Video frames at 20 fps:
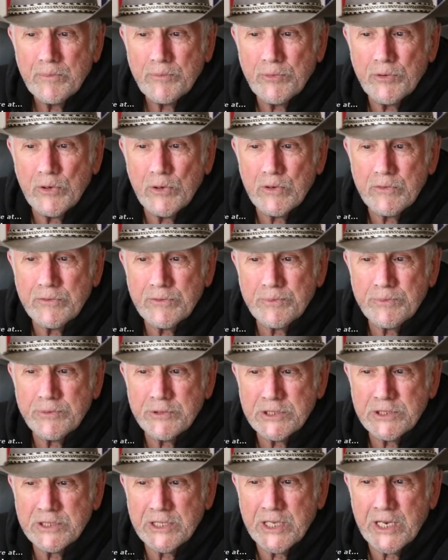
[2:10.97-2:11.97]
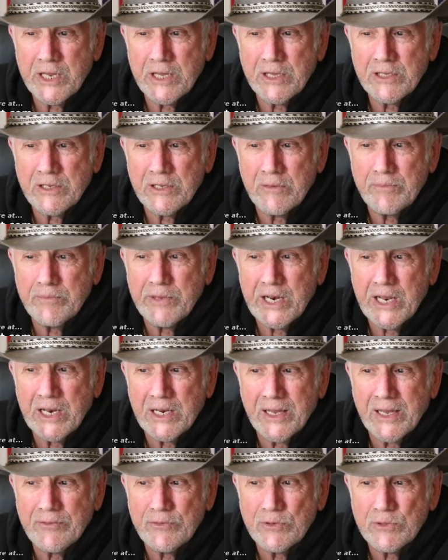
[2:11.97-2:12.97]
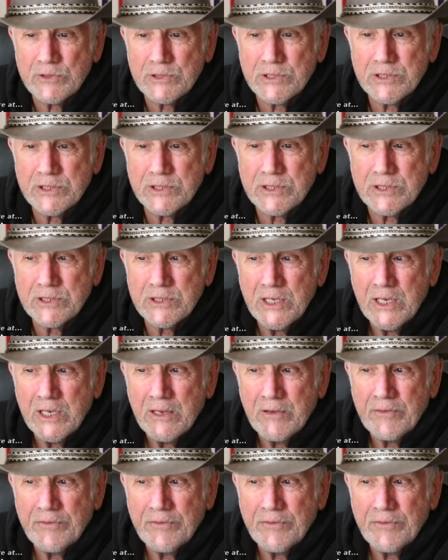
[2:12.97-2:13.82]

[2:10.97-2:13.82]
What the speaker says: proved prescient on many levels.